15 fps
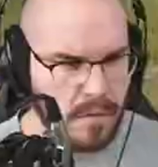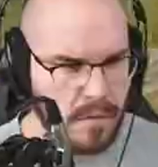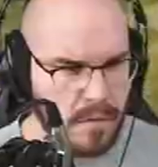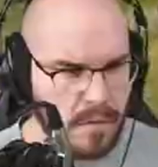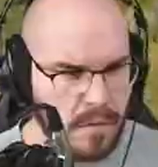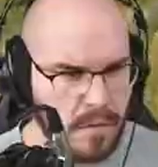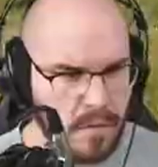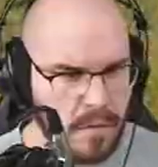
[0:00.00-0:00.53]

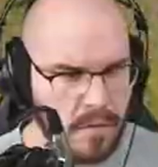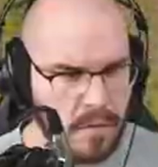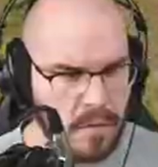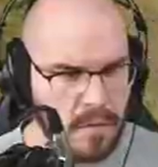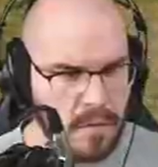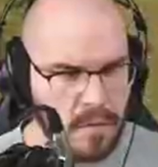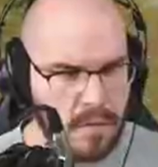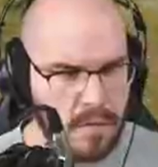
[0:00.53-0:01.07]

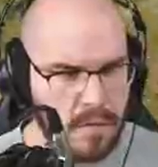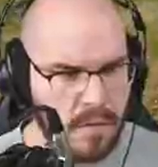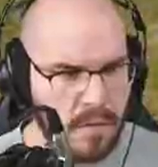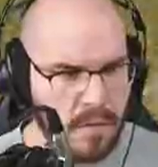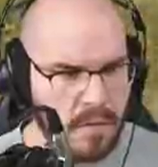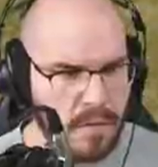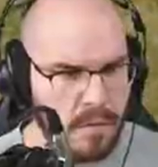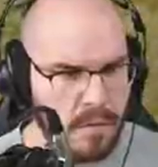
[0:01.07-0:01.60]

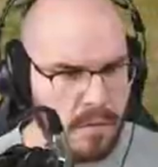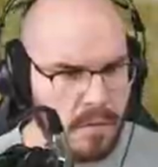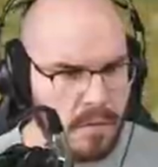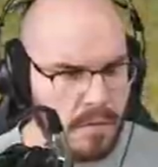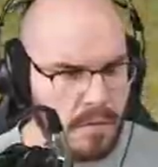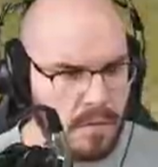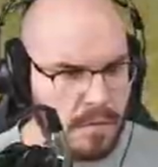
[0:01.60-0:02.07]
(no one is talking)